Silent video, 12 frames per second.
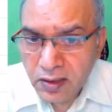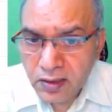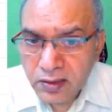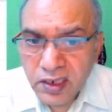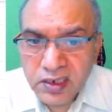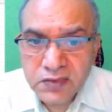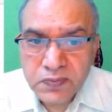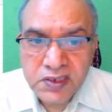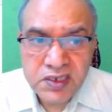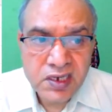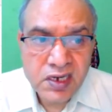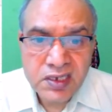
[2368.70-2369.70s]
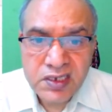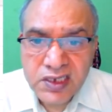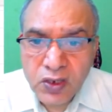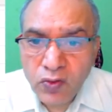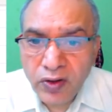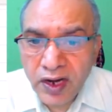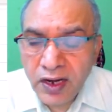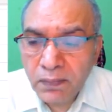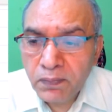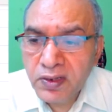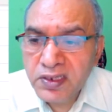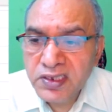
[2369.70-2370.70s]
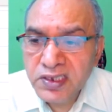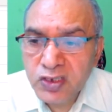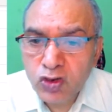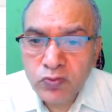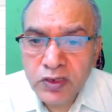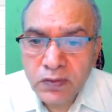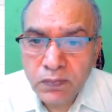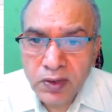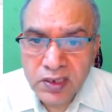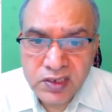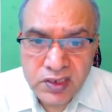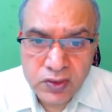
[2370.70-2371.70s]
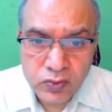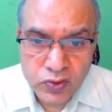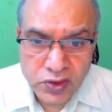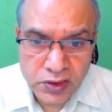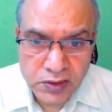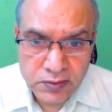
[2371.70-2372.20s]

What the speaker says: That is basically QA plus QB plus QC.